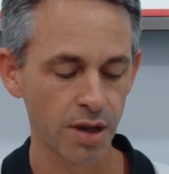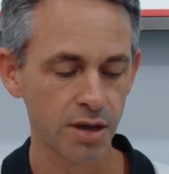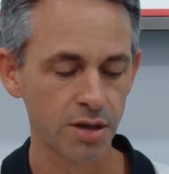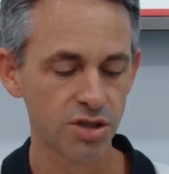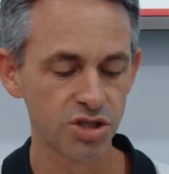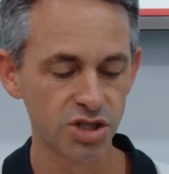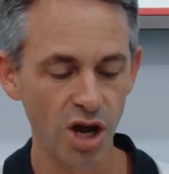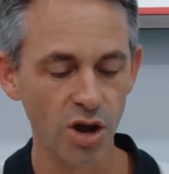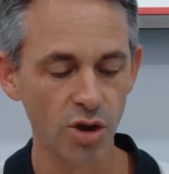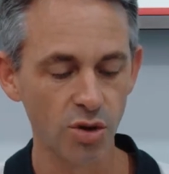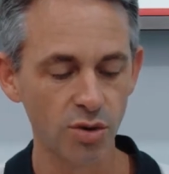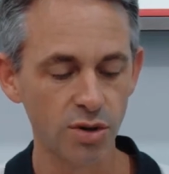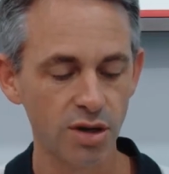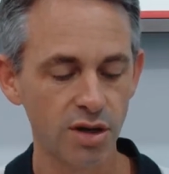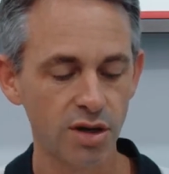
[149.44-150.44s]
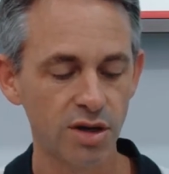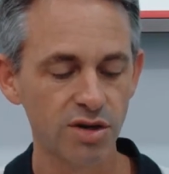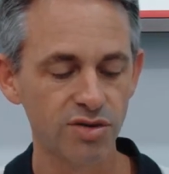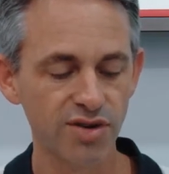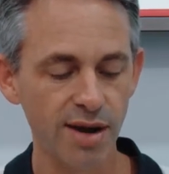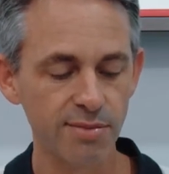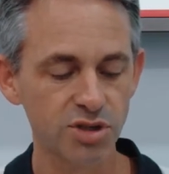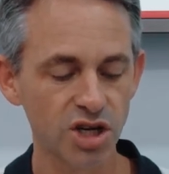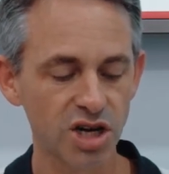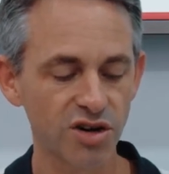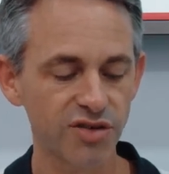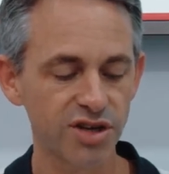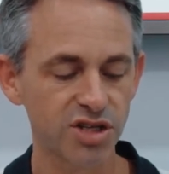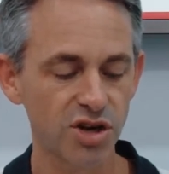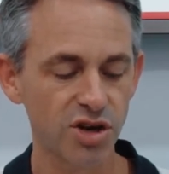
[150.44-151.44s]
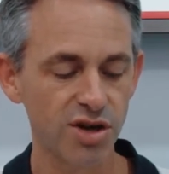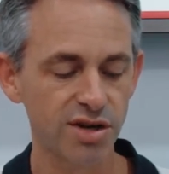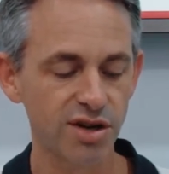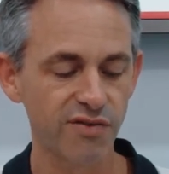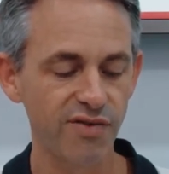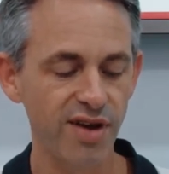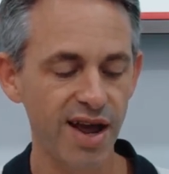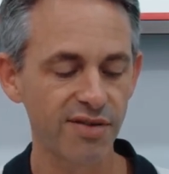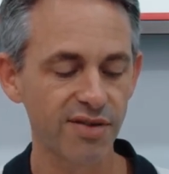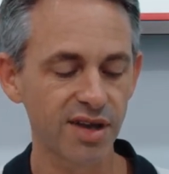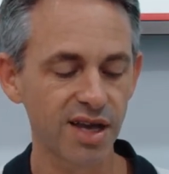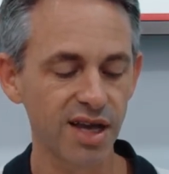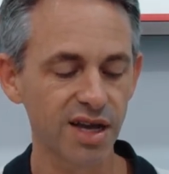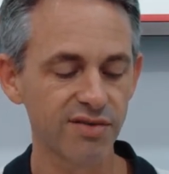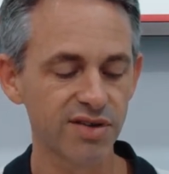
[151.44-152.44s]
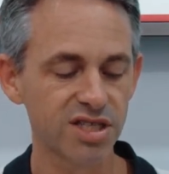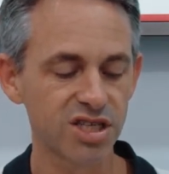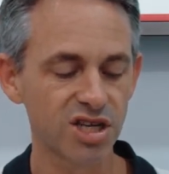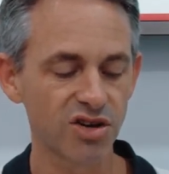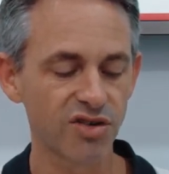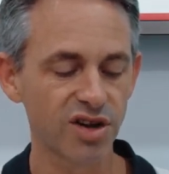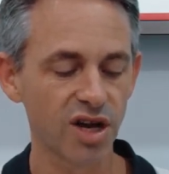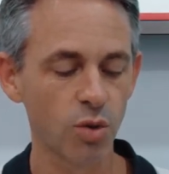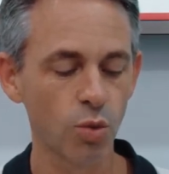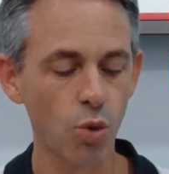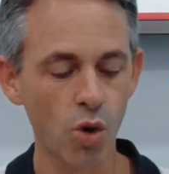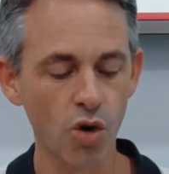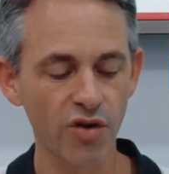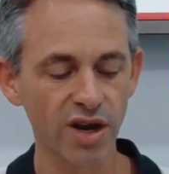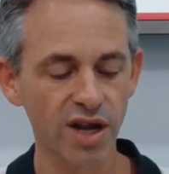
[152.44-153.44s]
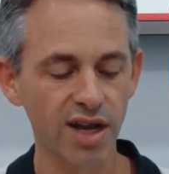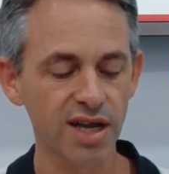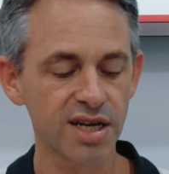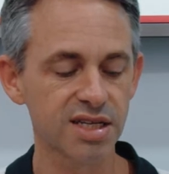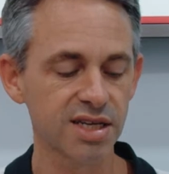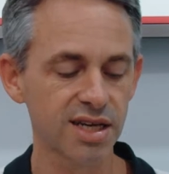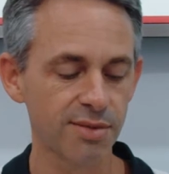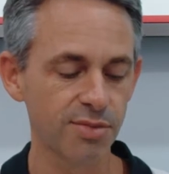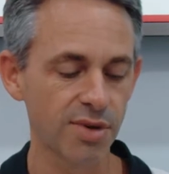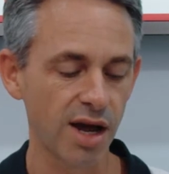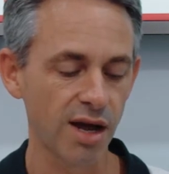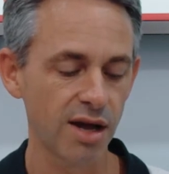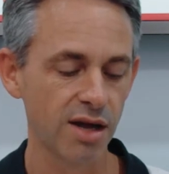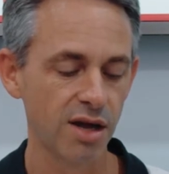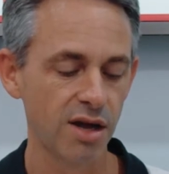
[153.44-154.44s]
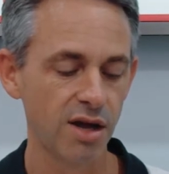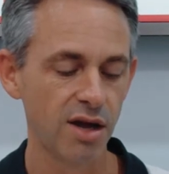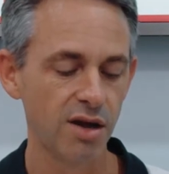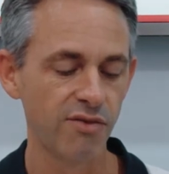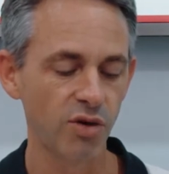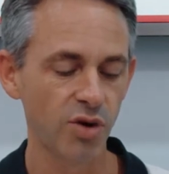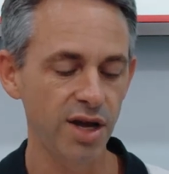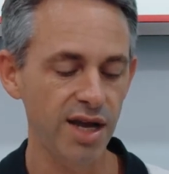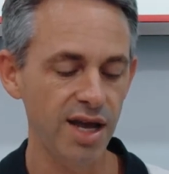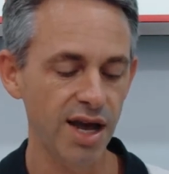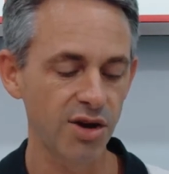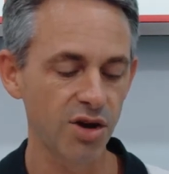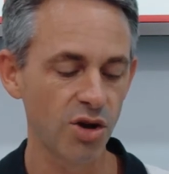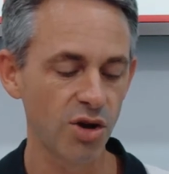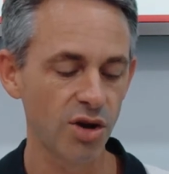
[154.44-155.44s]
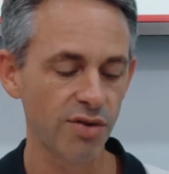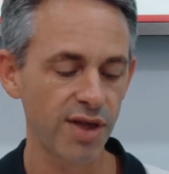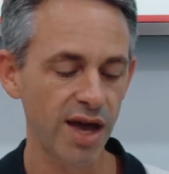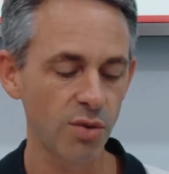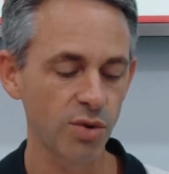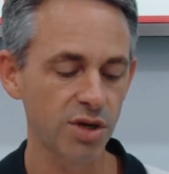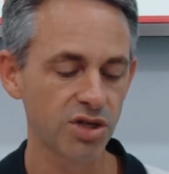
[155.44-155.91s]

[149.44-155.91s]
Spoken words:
So Rabshakeh returned and found the king of Assyria warring against Libnah, for he had heard that